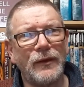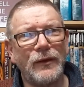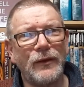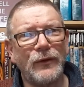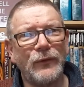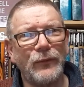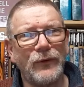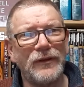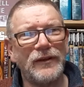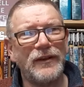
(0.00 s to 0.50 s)

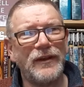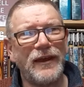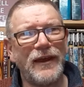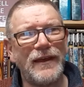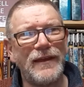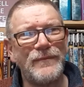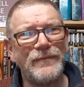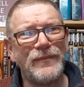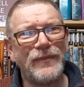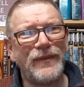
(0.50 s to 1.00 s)
One
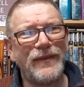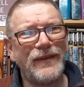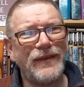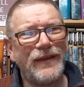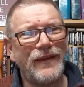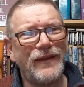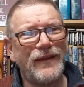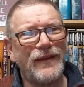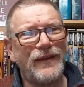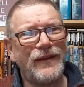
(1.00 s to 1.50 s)
day
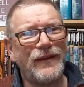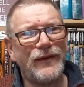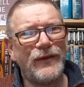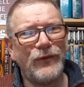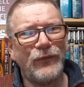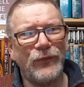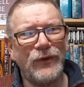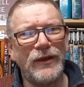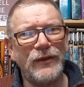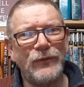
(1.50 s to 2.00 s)

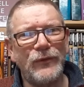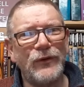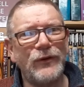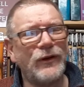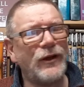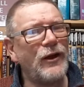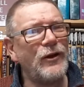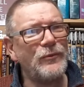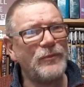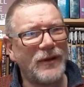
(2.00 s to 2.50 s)
we will
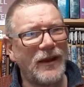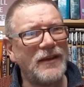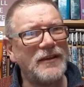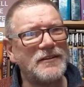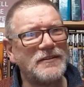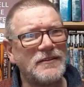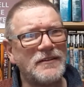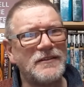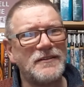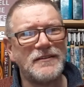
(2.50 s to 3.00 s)
go
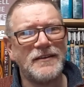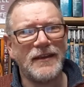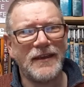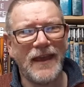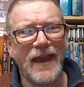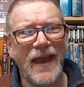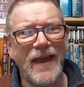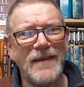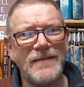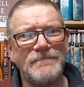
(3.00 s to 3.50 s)
places
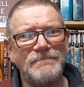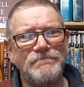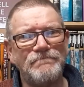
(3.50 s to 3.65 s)
again.